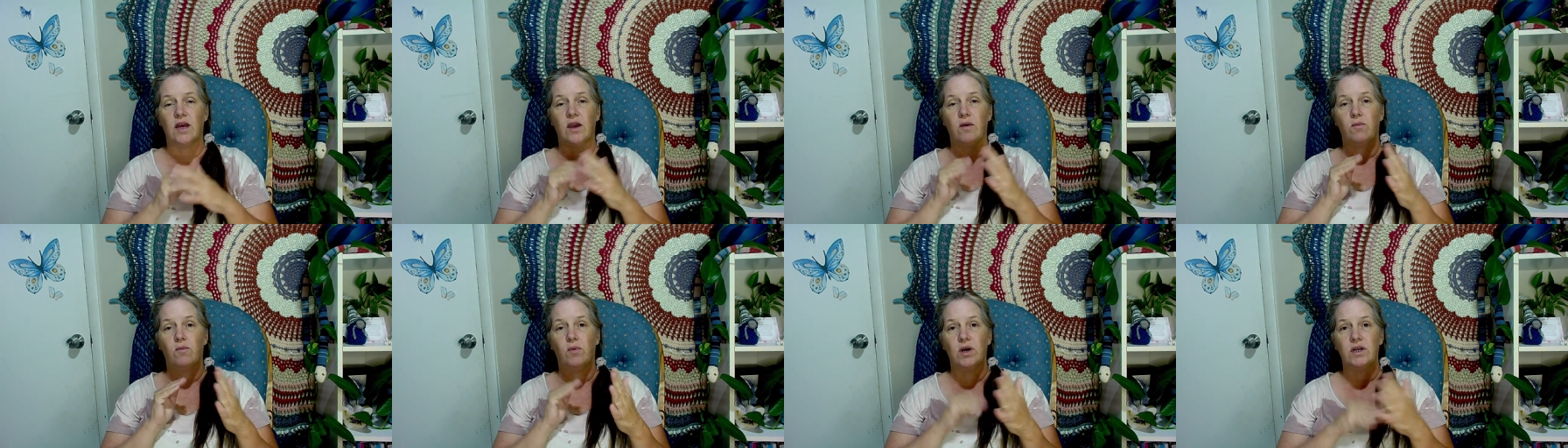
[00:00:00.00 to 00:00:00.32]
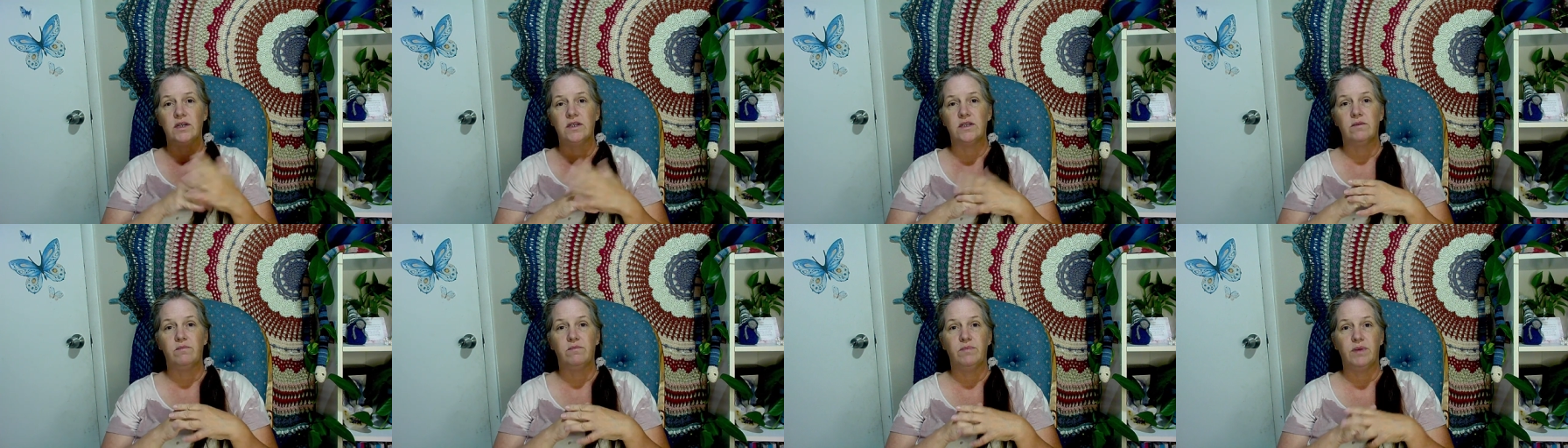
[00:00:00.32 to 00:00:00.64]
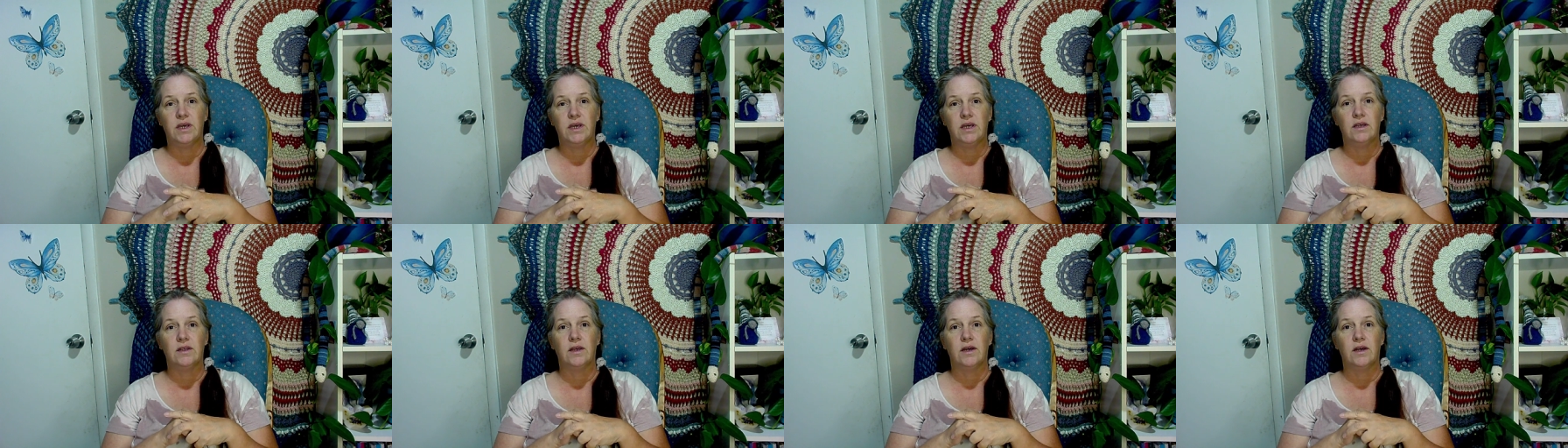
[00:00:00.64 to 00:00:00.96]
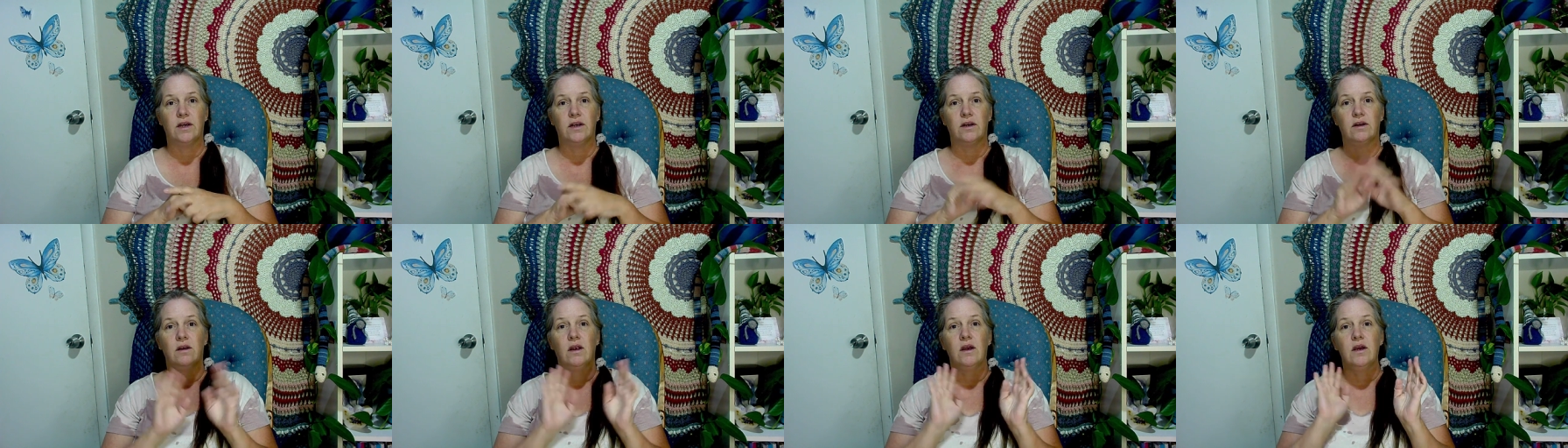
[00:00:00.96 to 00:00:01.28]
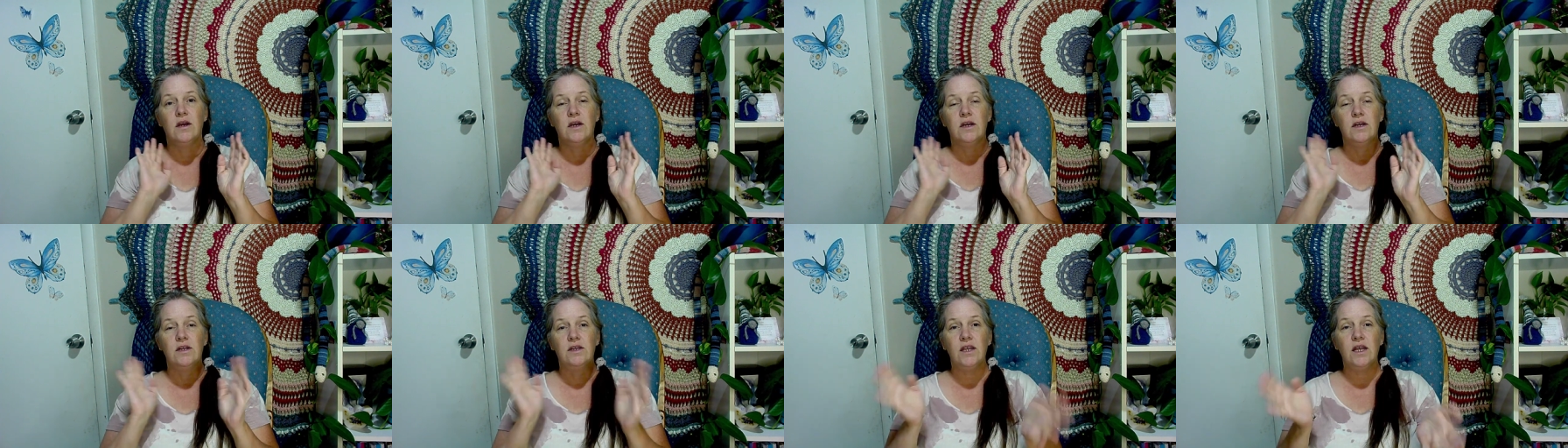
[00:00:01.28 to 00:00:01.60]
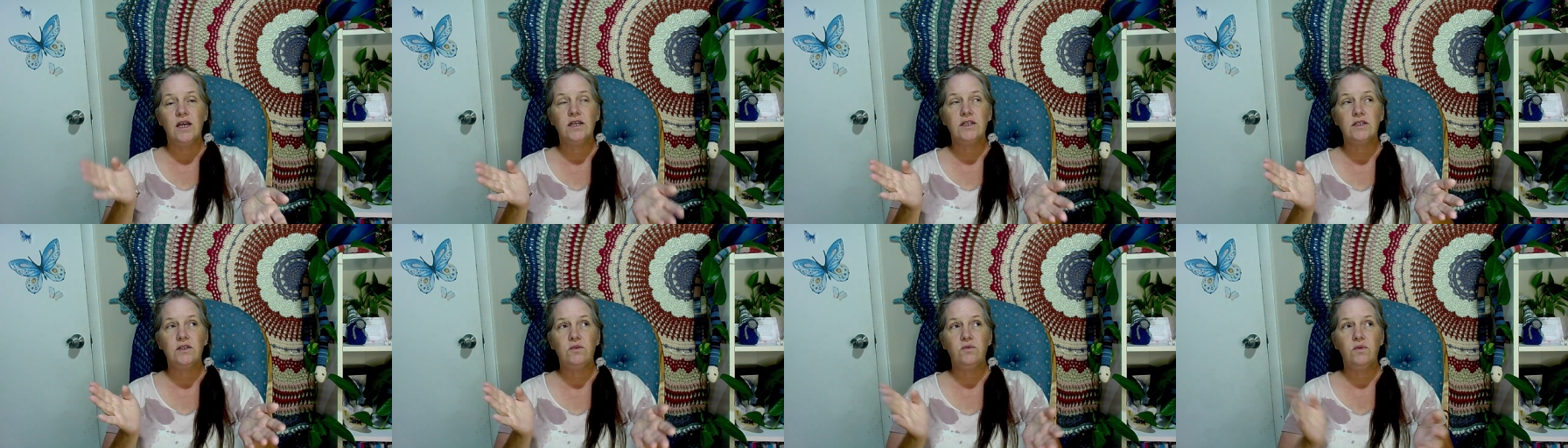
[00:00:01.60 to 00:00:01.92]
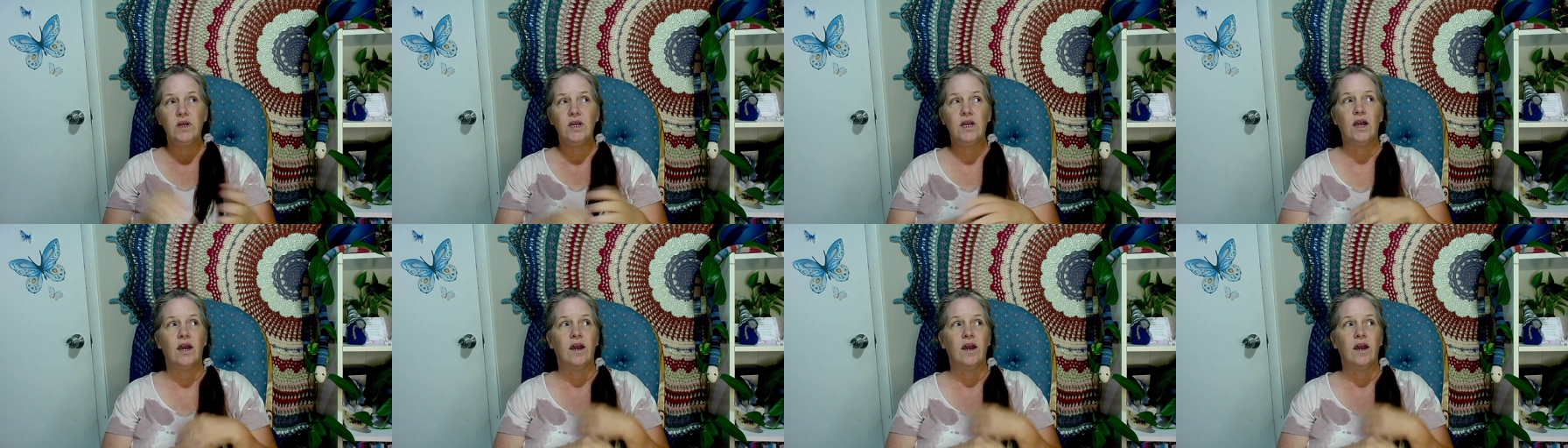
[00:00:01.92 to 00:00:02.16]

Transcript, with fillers: I want to be there next week.